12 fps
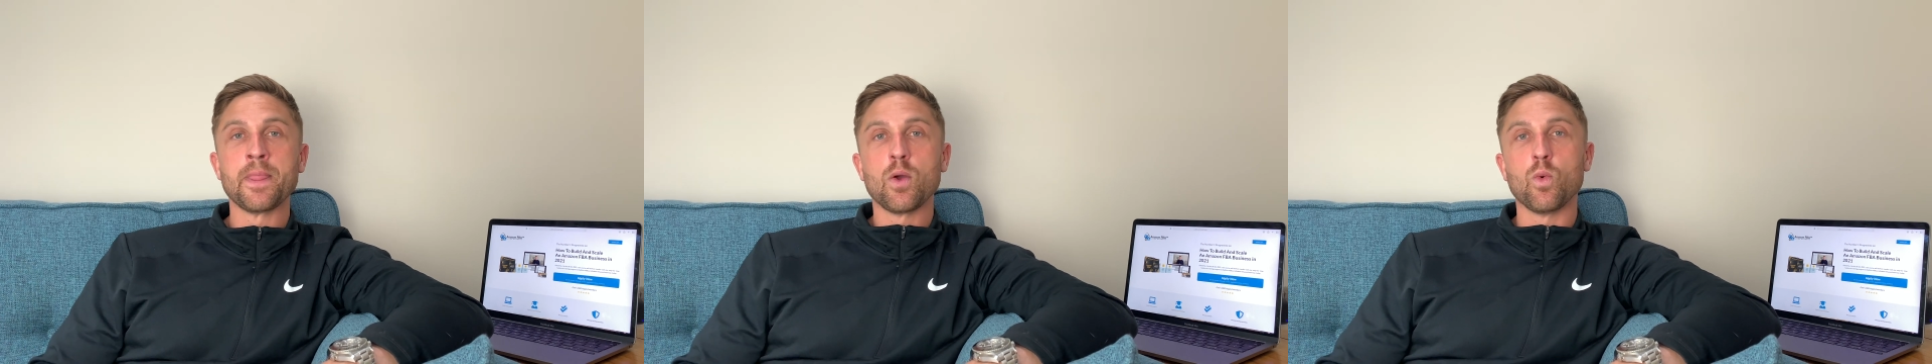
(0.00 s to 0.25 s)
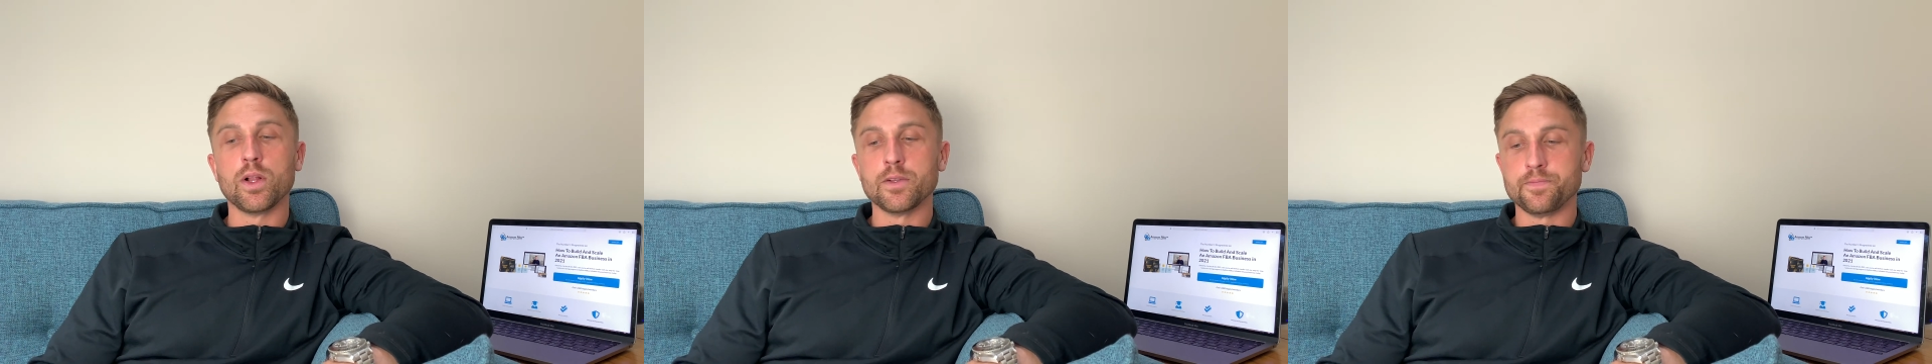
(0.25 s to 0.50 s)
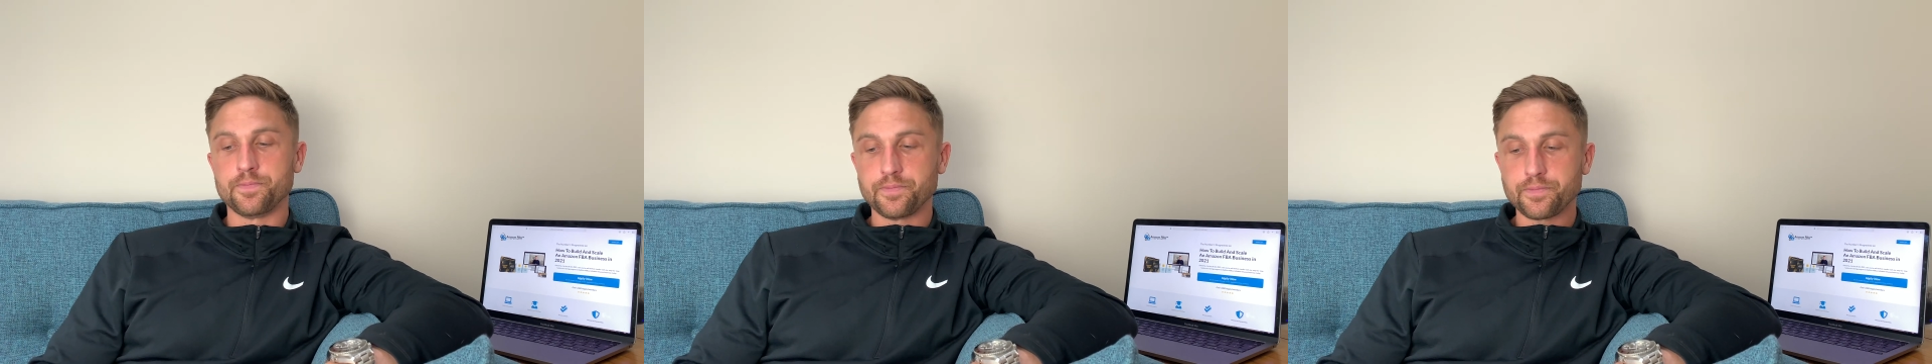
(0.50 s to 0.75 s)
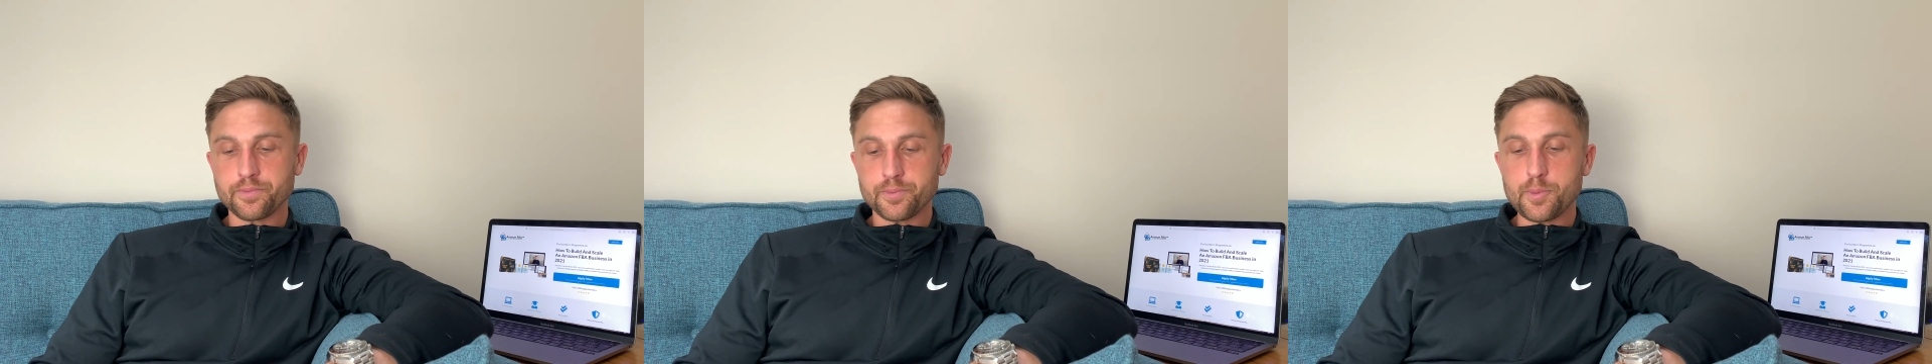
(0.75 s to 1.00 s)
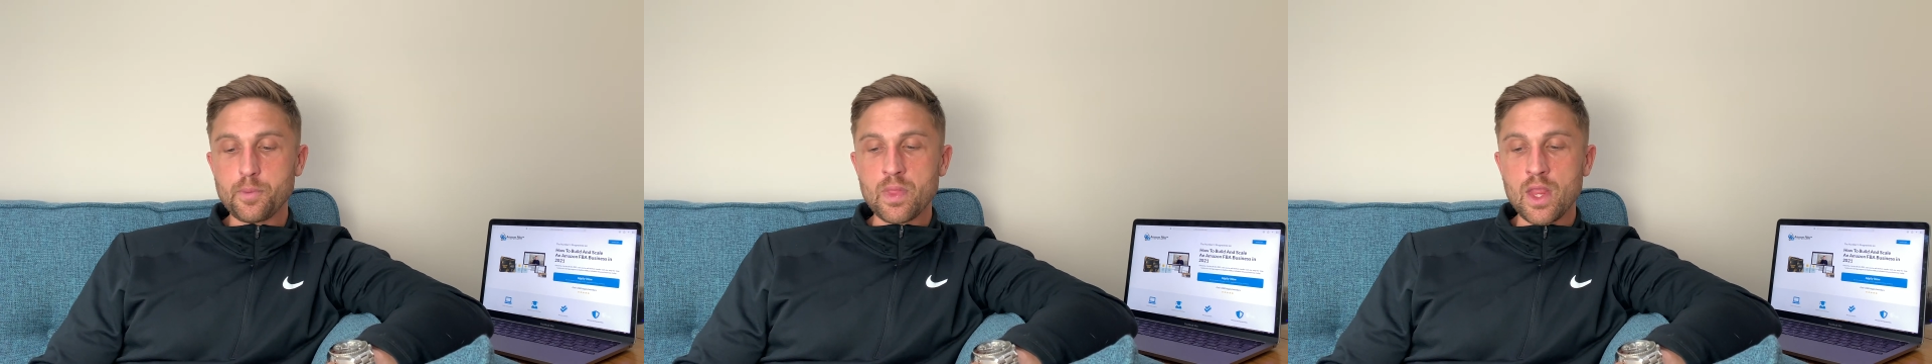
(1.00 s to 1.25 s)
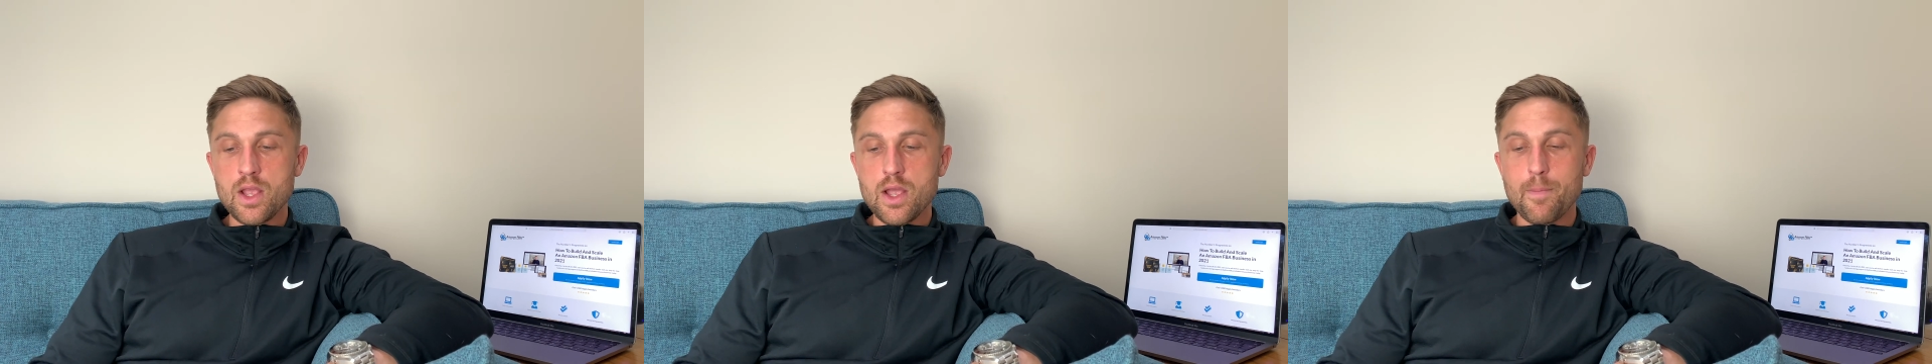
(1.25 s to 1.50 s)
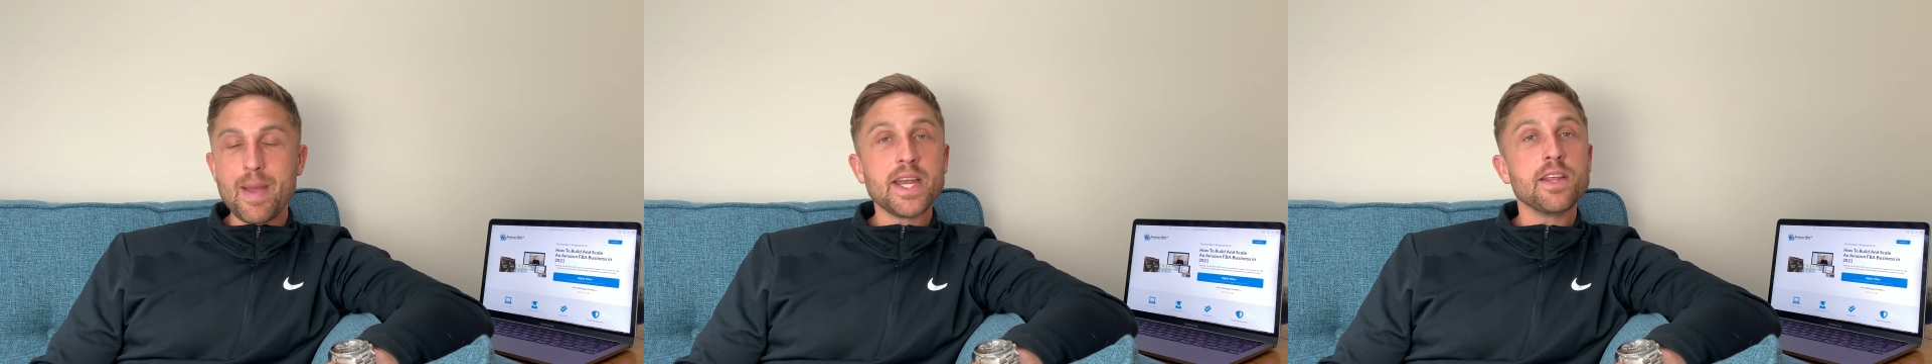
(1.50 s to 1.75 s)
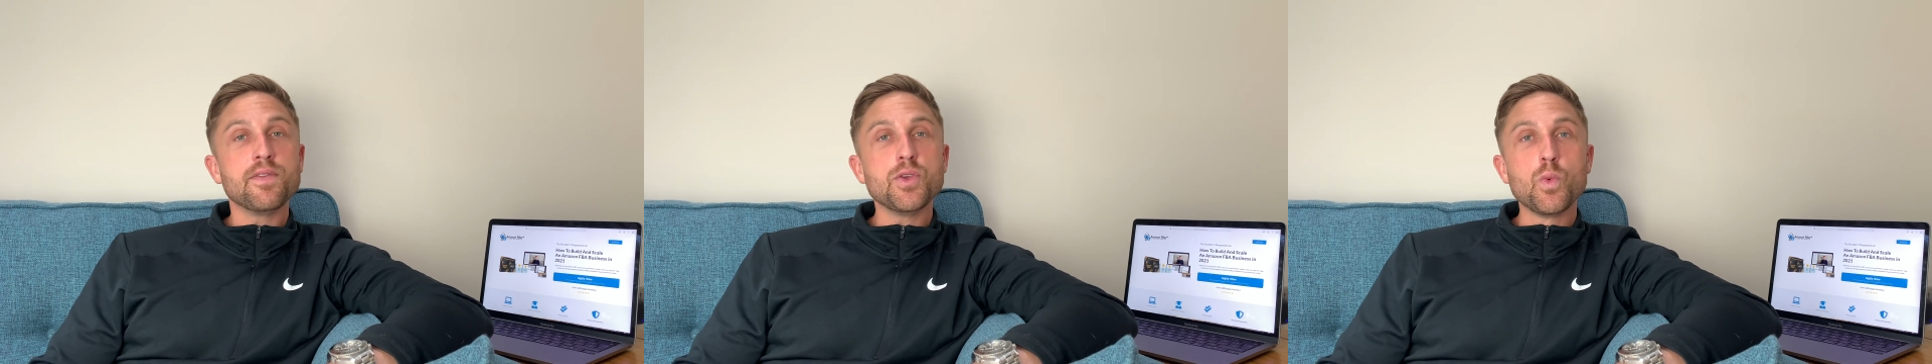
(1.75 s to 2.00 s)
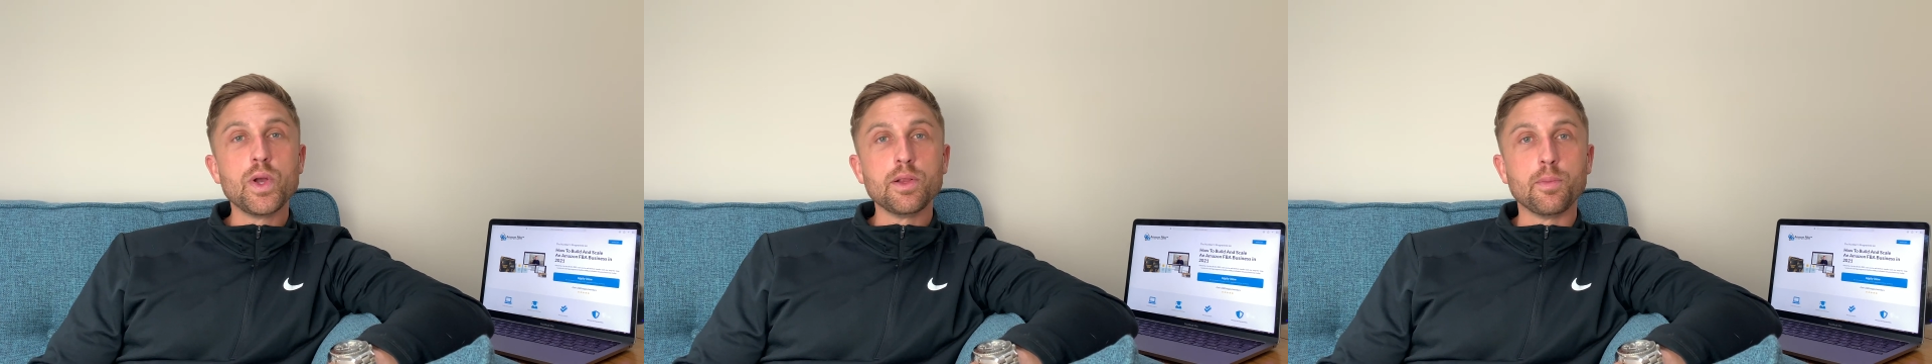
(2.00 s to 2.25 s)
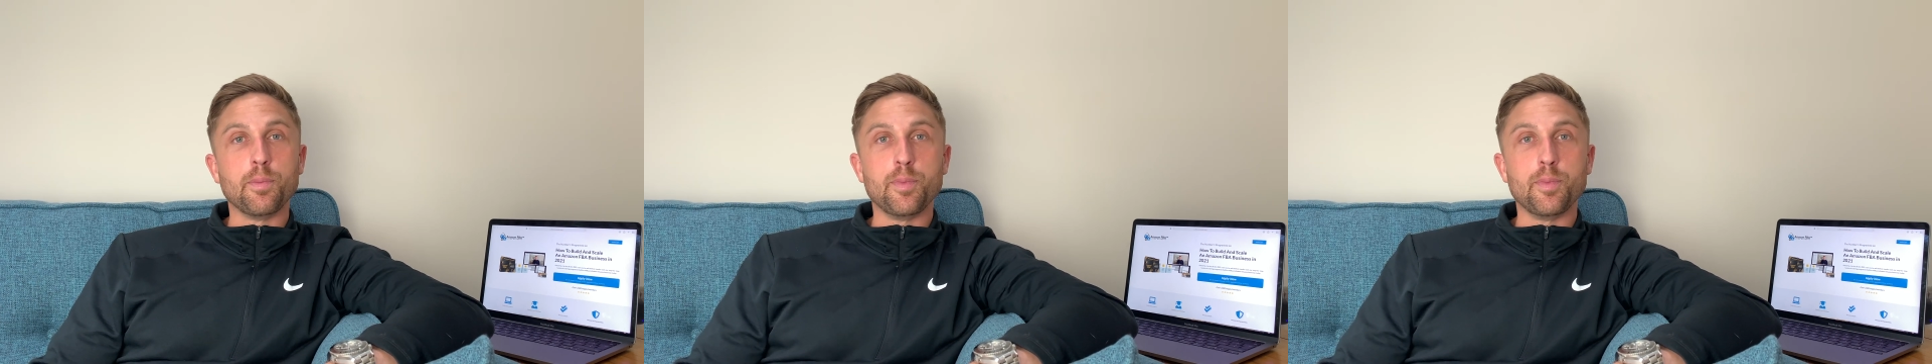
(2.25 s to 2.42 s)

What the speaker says: Well, many of you will